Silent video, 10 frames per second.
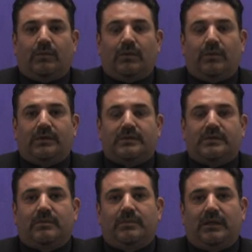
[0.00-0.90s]
We
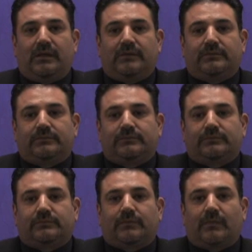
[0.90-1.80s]
witnessed him
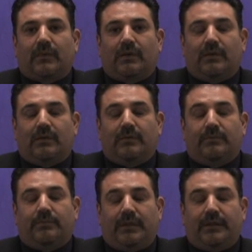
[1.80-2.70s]

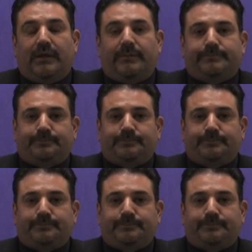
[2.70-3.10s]
being beat up,